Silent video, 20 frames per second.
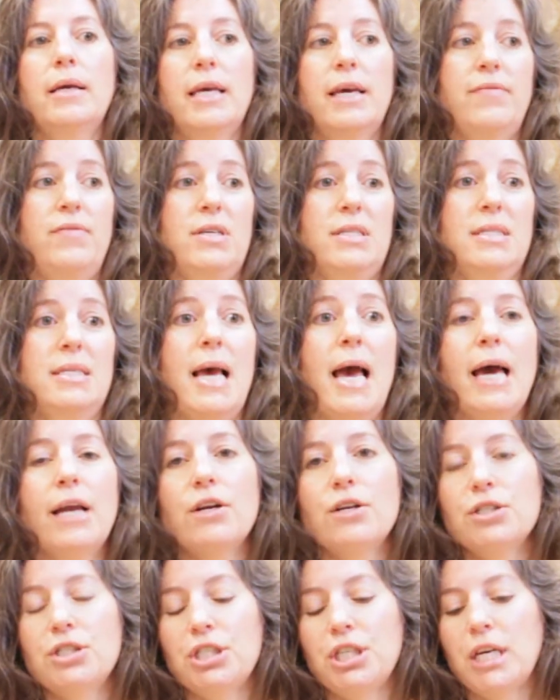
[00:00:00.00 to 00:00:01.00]
give us
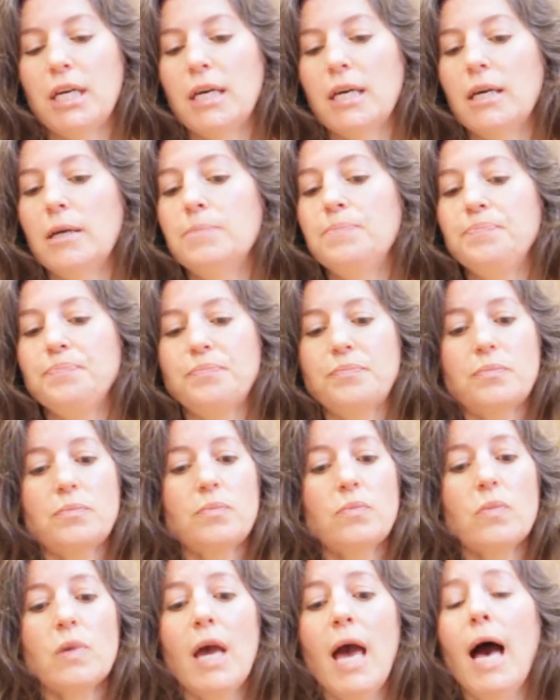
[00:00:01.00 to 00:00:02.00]
energy,
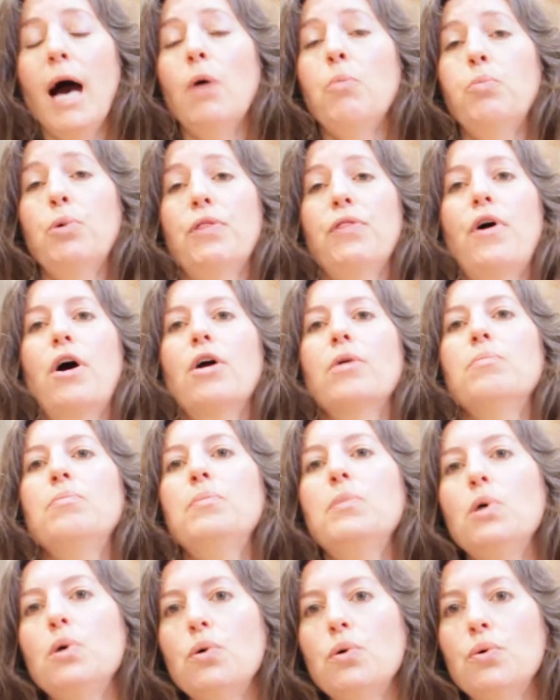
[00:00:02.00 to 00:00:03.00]
help with our
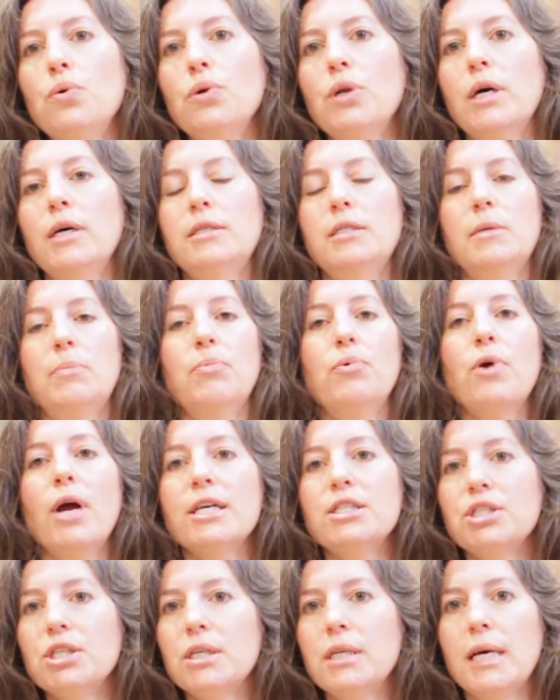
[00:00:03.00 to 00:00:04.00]
mood,
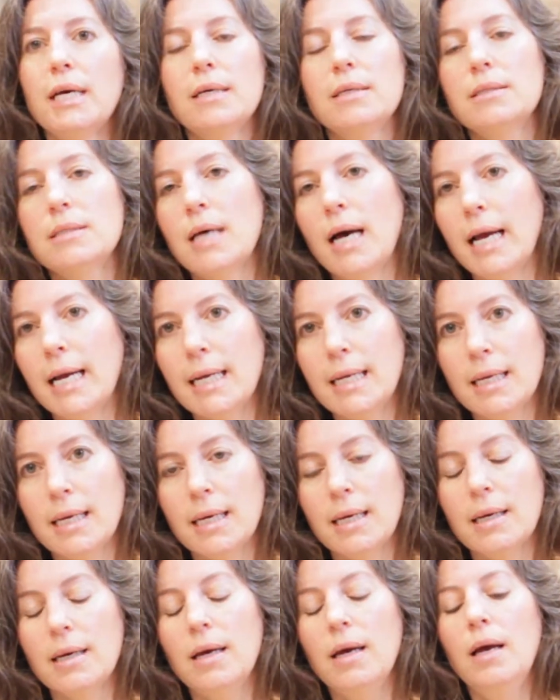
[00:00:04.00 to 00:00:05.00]
depression,
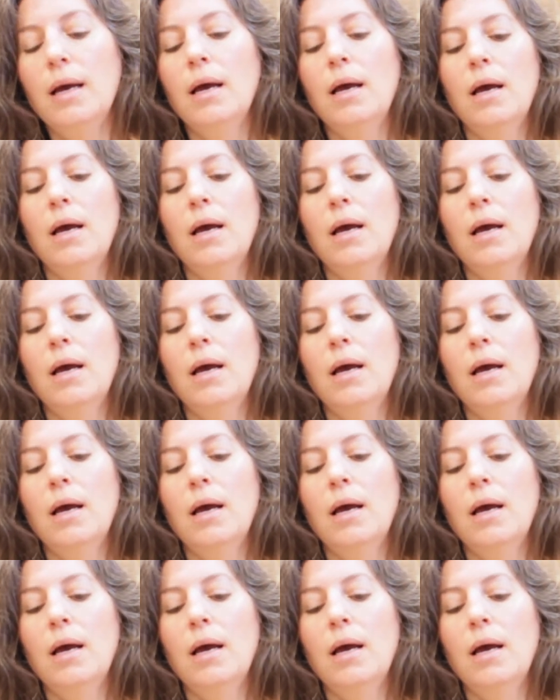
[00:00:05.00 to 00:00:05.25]
anxiety,